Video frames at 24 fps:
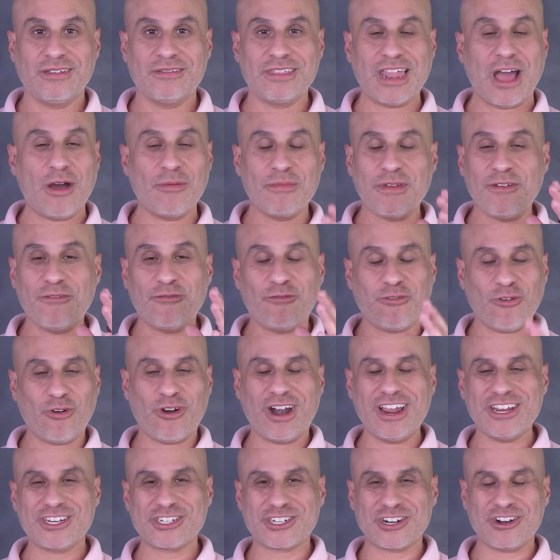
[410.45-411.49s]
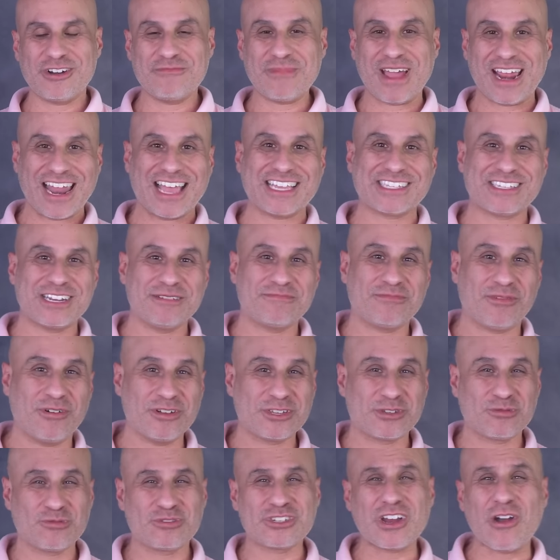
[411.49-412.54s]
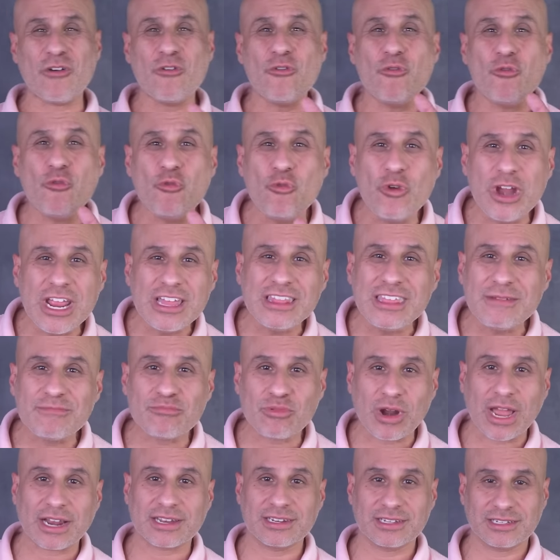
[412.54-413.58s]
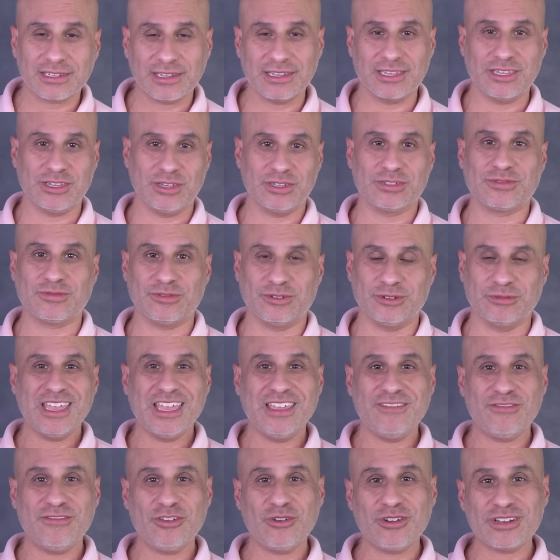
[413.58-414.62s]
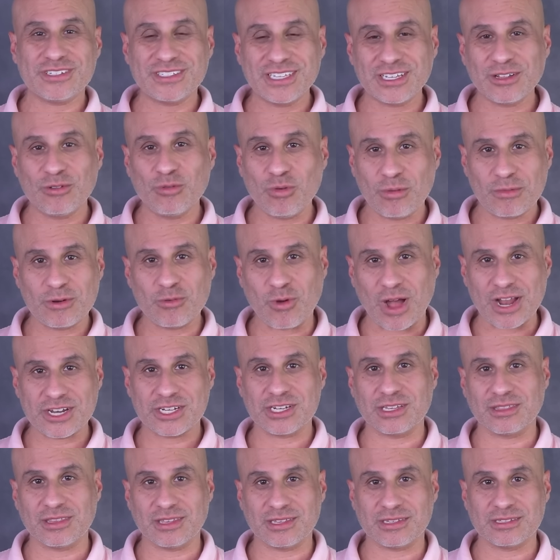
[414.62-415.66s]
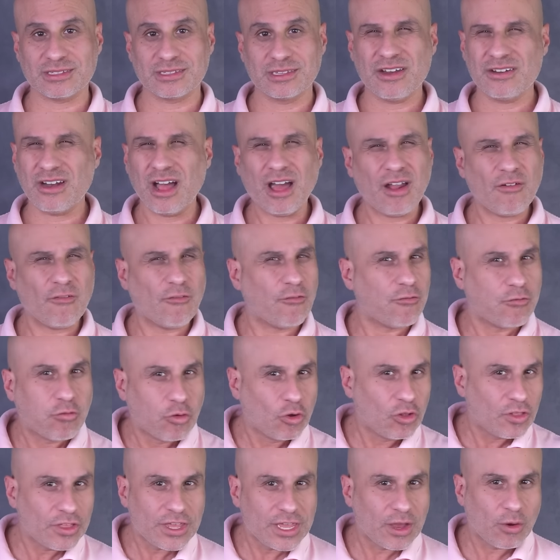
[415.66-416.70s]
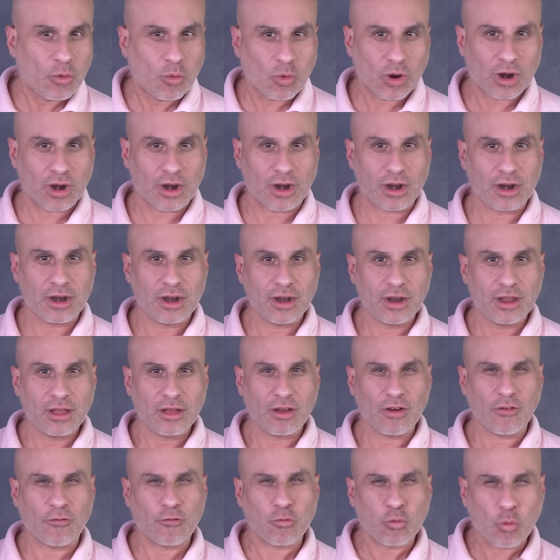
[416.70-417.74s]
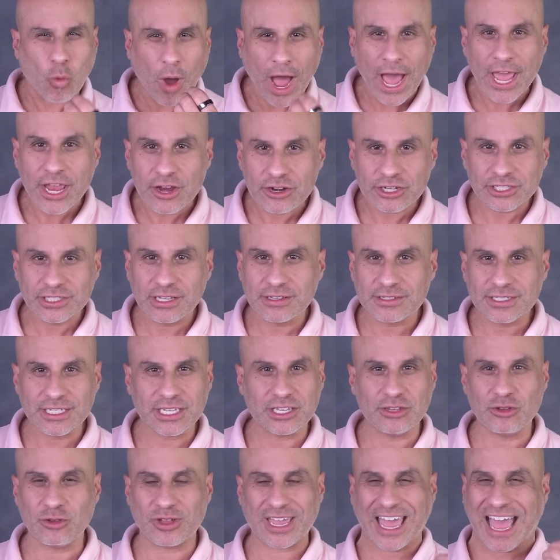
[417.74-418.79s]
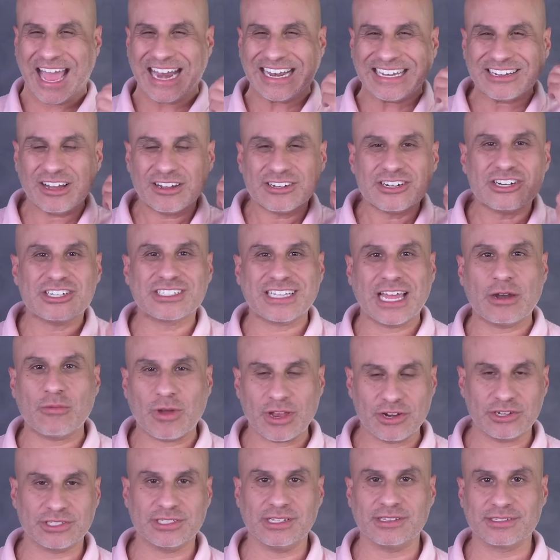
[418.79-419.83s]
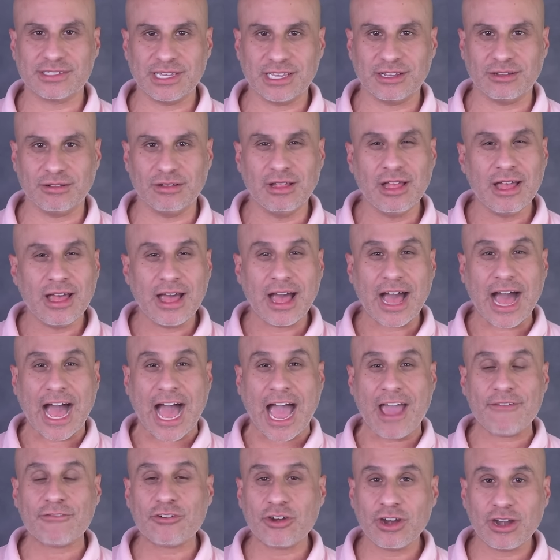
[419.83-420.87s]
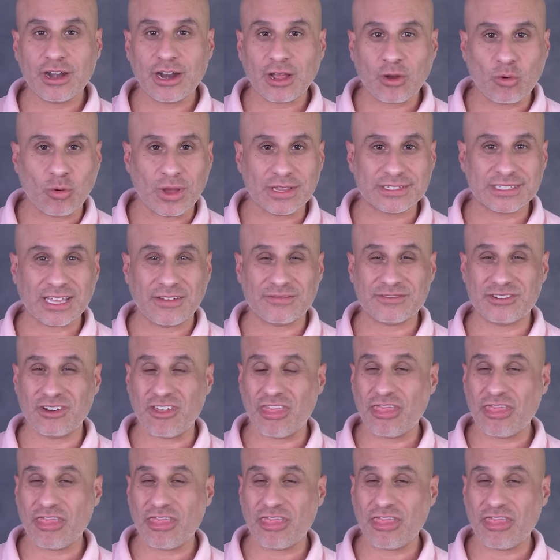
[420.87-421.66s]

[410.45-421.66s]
Now, before I share my last three points, which are really practical and useful, if you're a single woman watching this, you're not fully aware of why you're still single. You can't understand why you're still single. I've created a quiz after